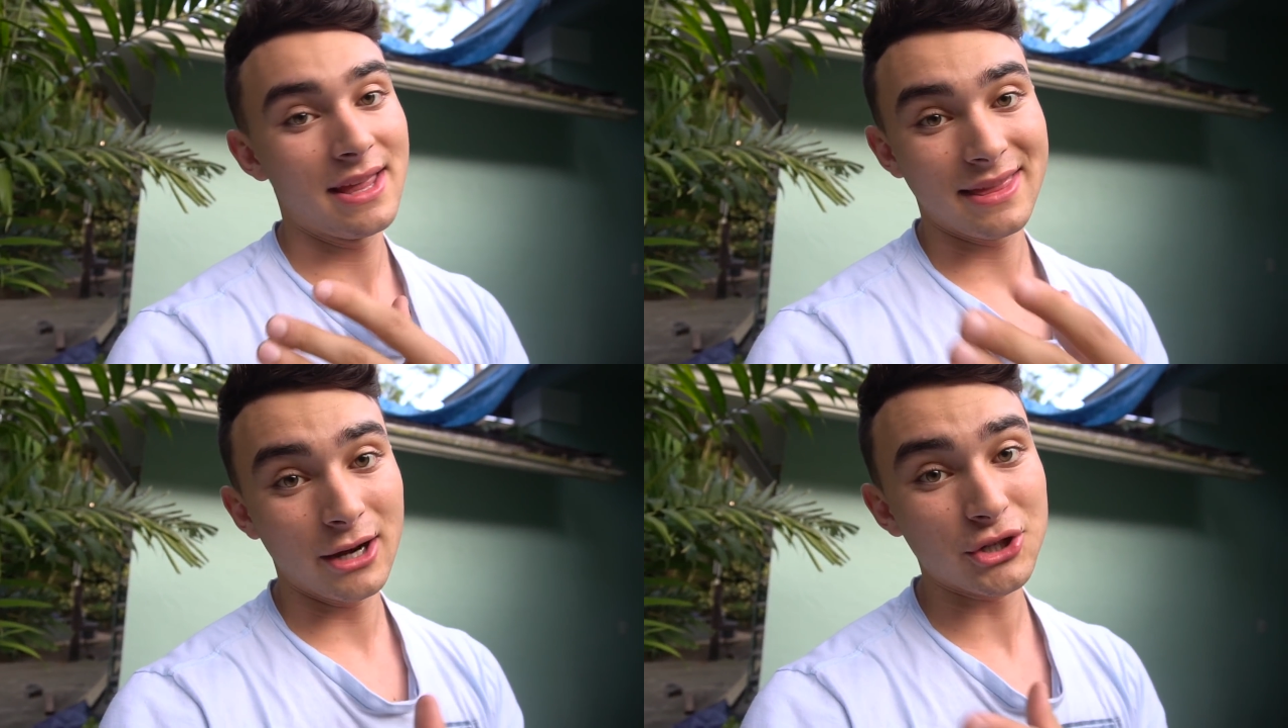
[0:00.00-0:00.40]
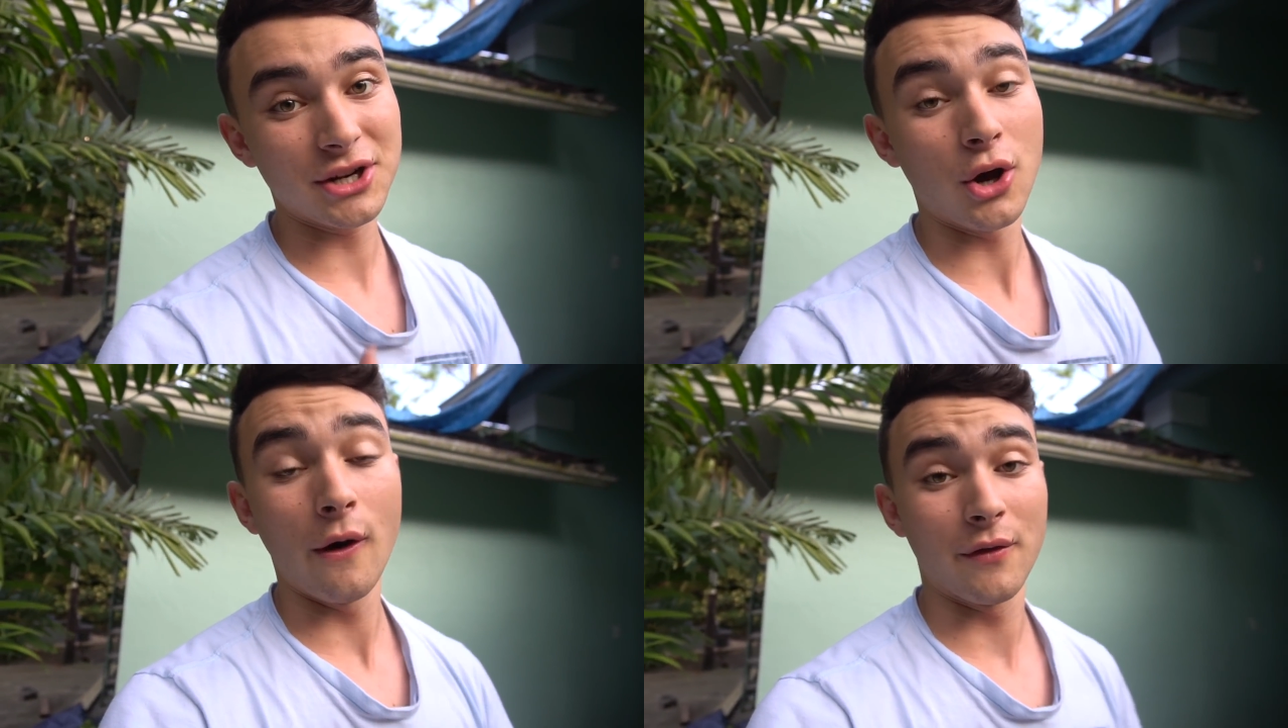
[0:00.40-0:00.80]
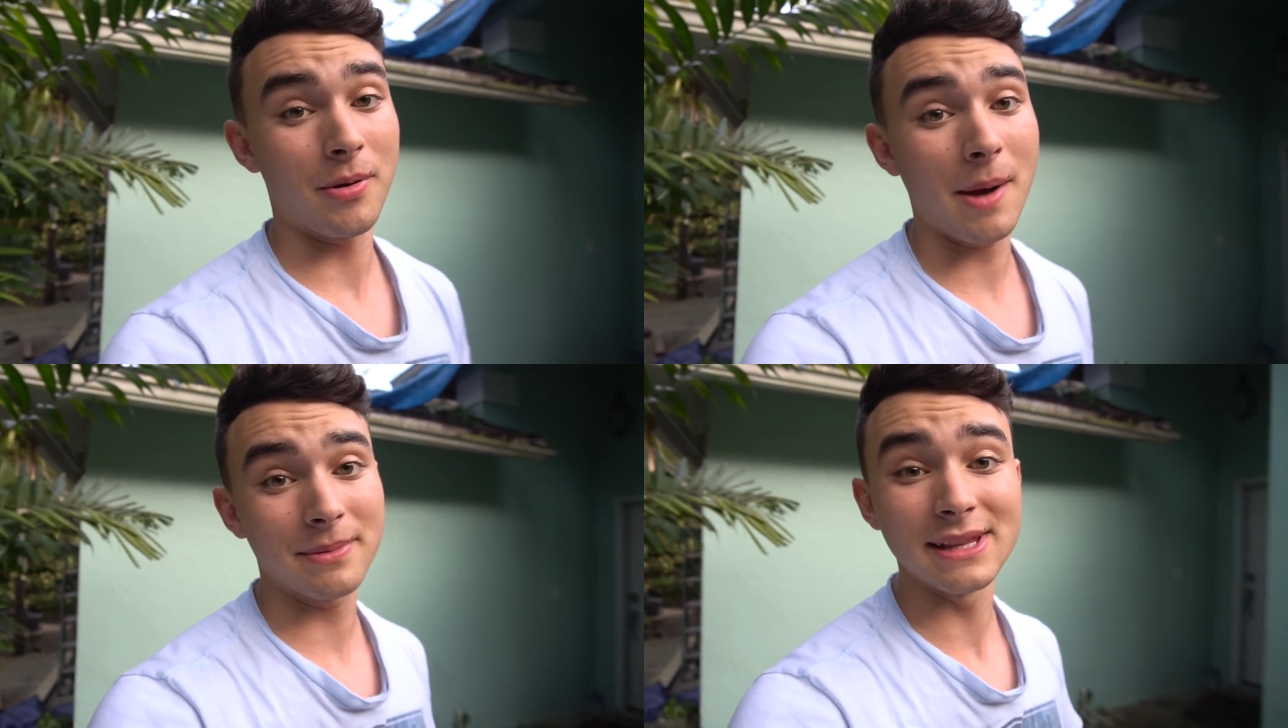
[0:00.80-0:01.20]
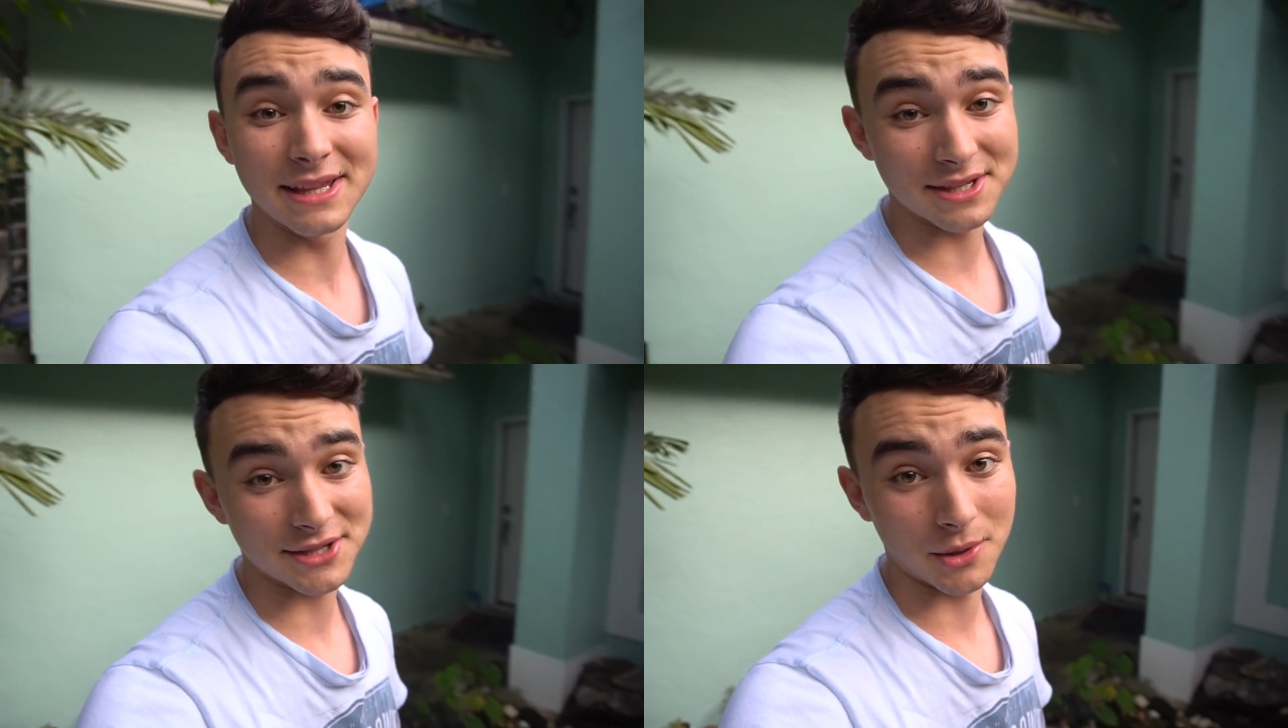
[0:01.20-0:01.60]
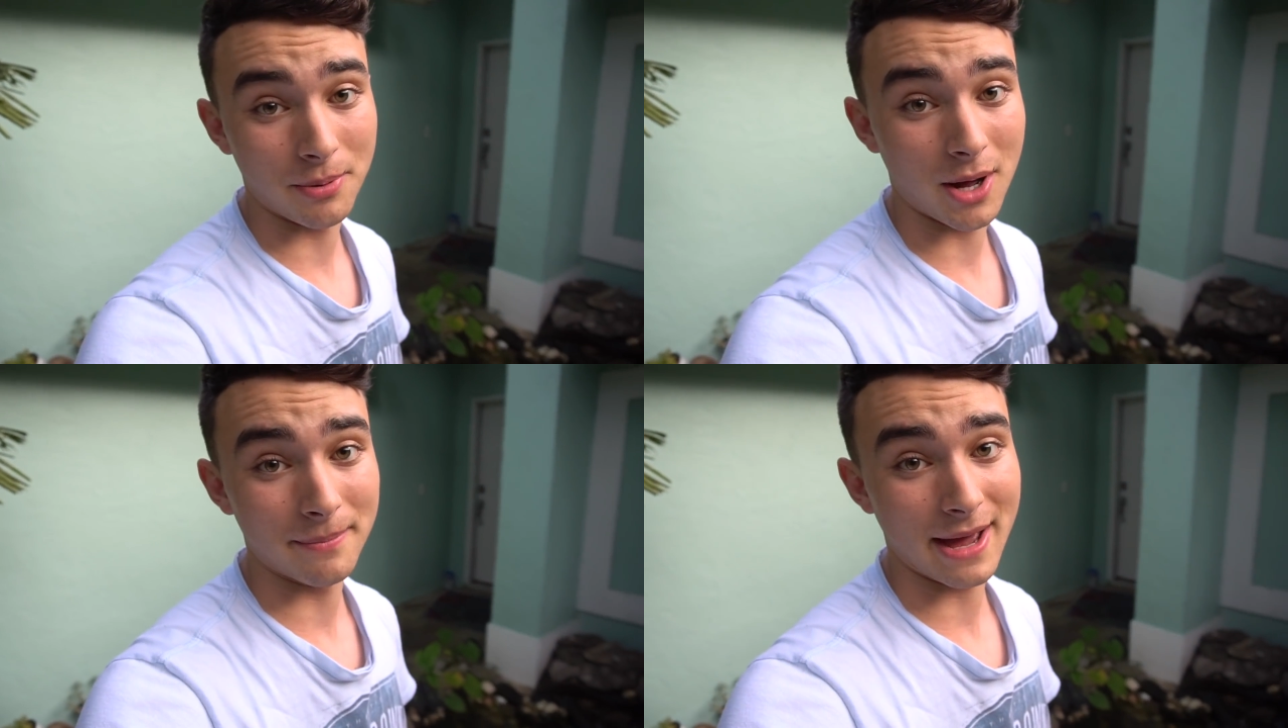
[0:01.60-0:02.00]
they're trying to overpopulate this little
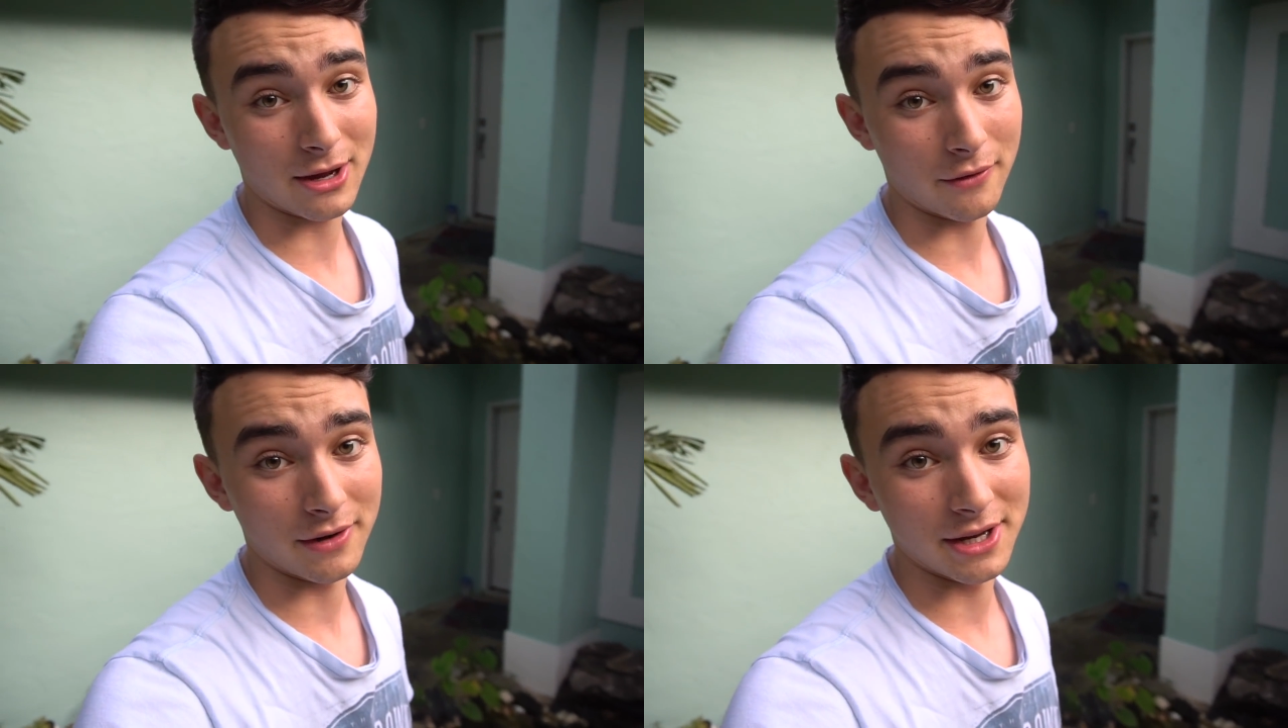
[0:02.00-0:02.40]
pond back over